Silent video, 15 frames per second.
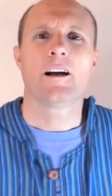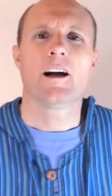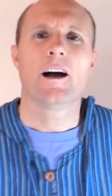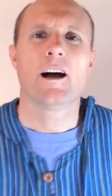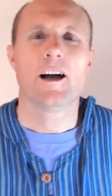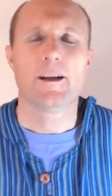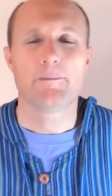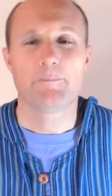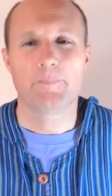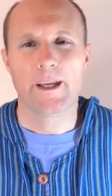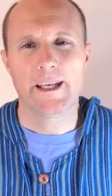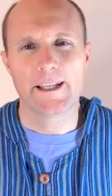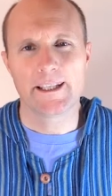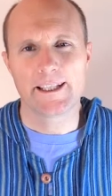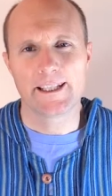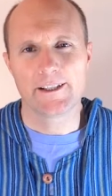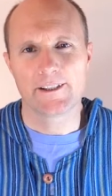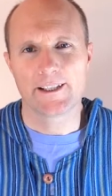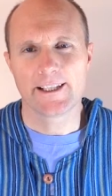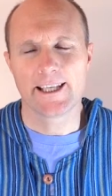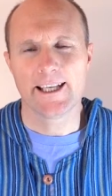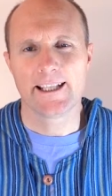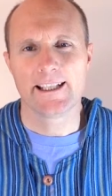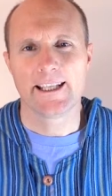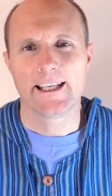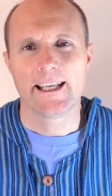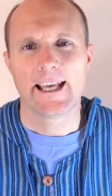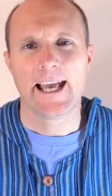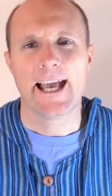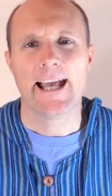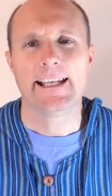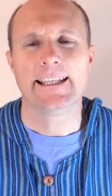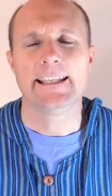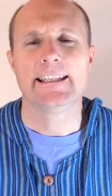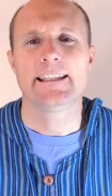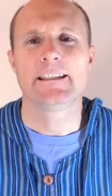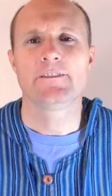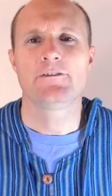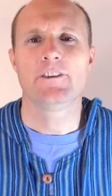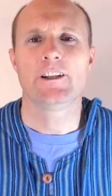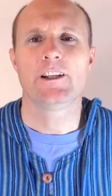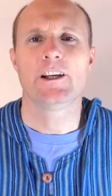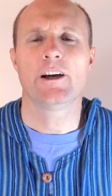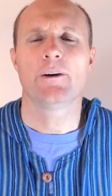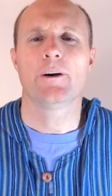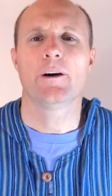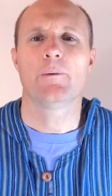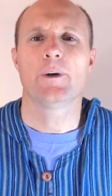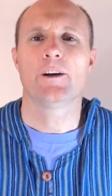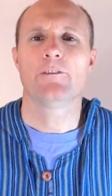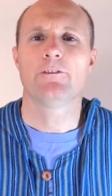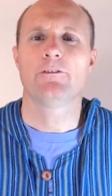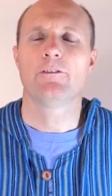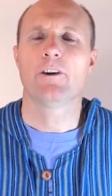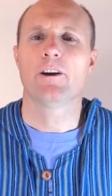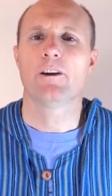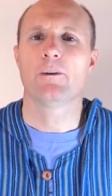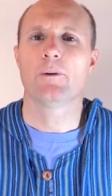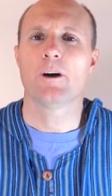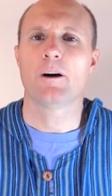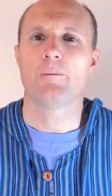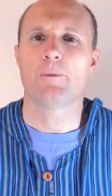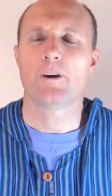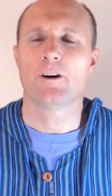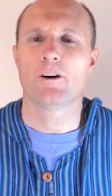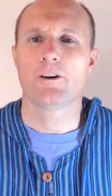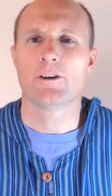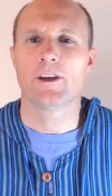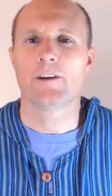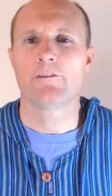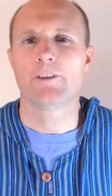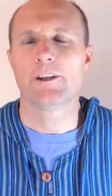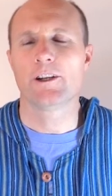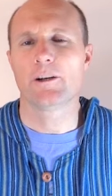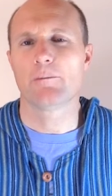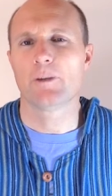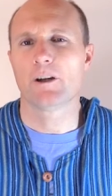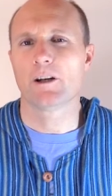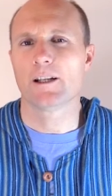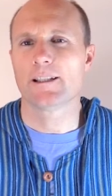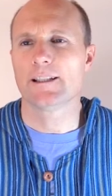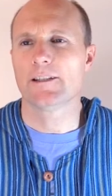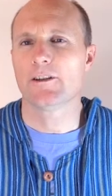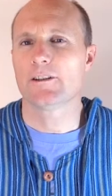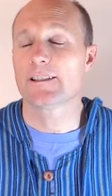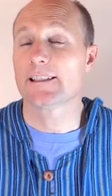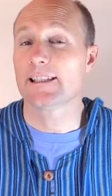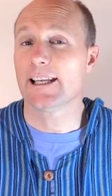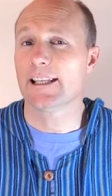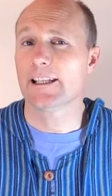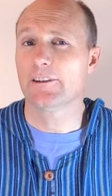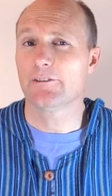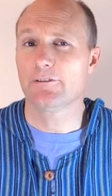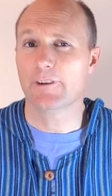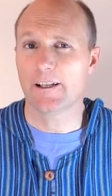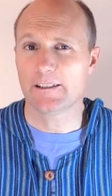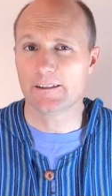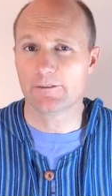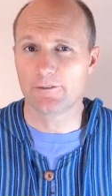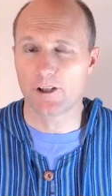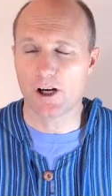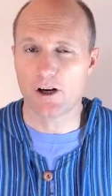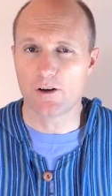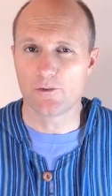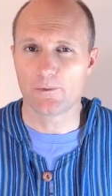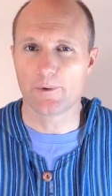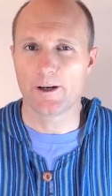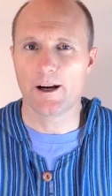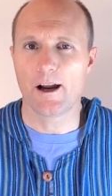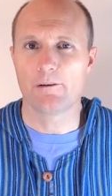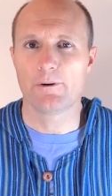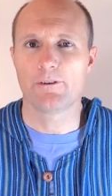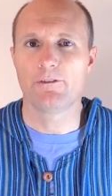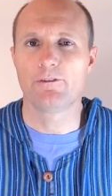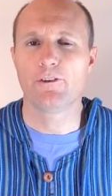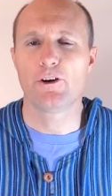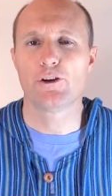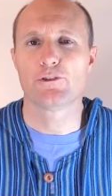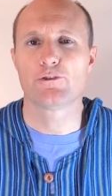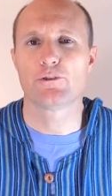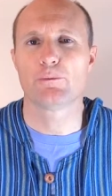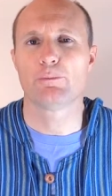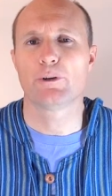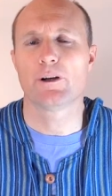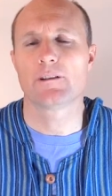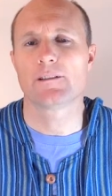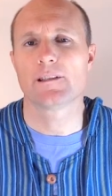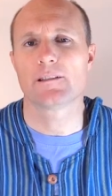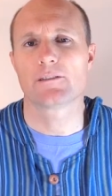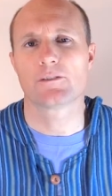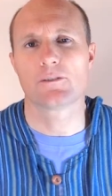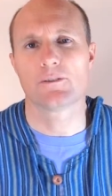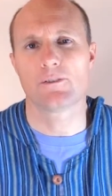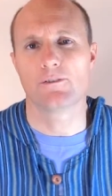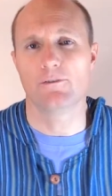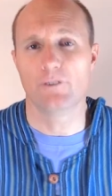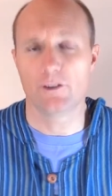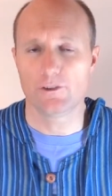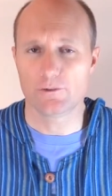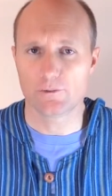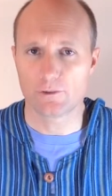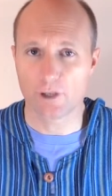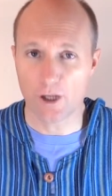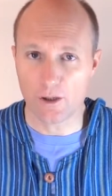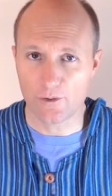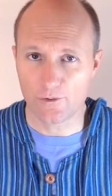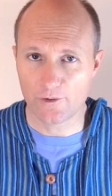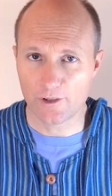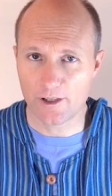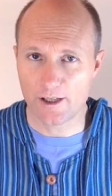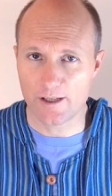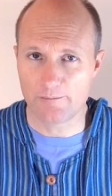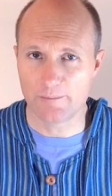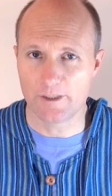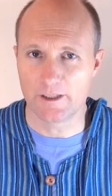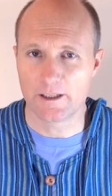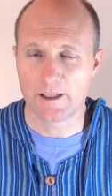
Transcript: Hi, Peter here again, and in this video I want to follow up on a video blog I did on setting effective goals where I referred to a process called the Visual Goals Alignment.